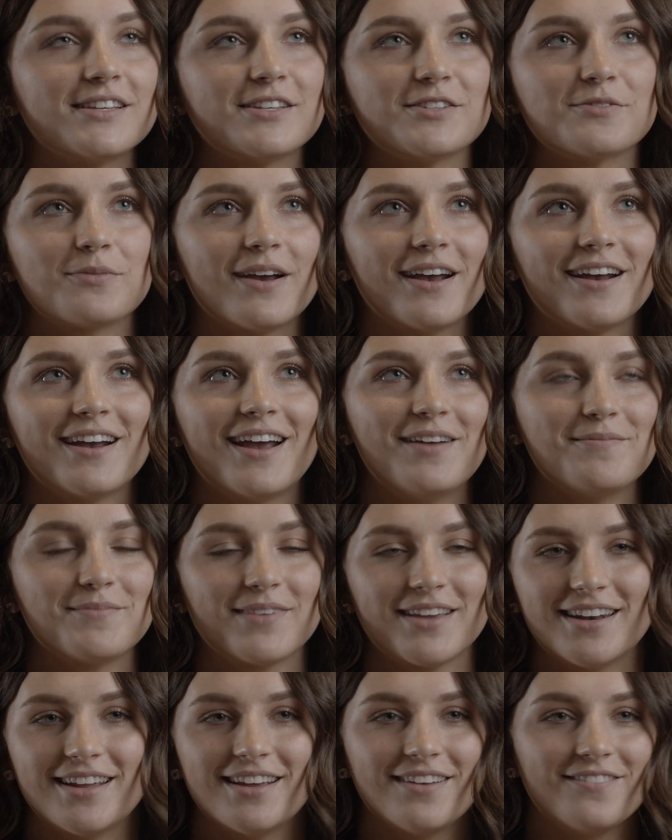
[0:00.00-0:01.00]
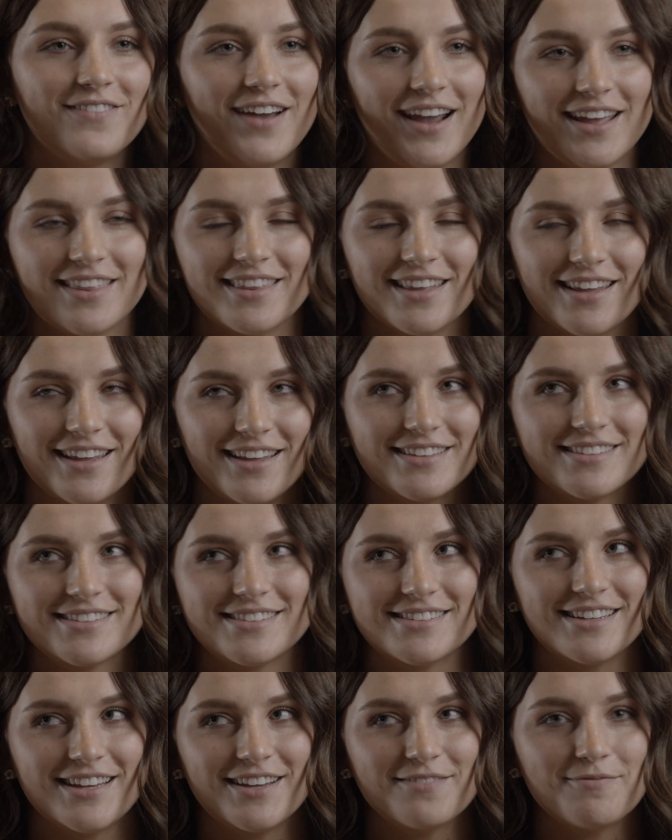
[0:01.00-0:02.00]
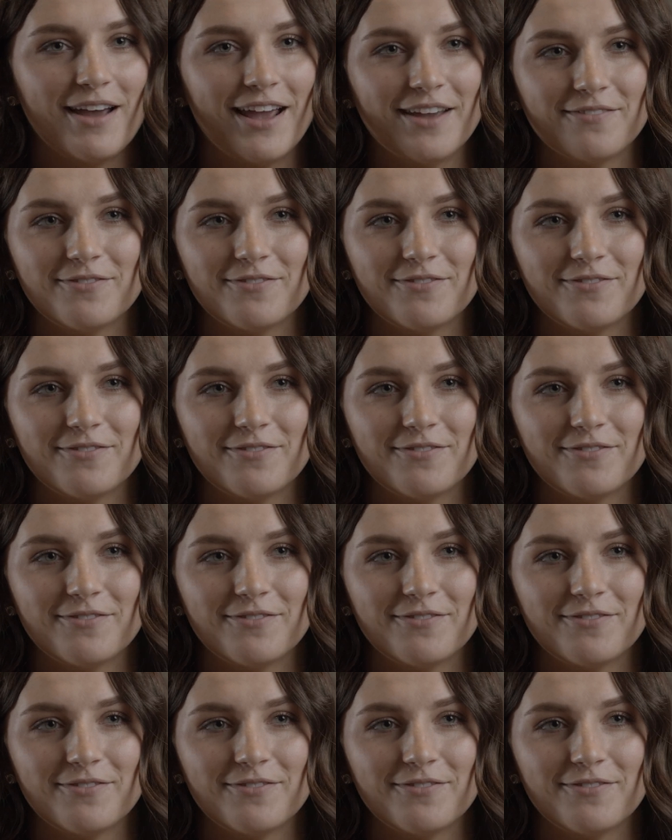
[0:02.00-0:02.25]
is where I'm gonna finally see my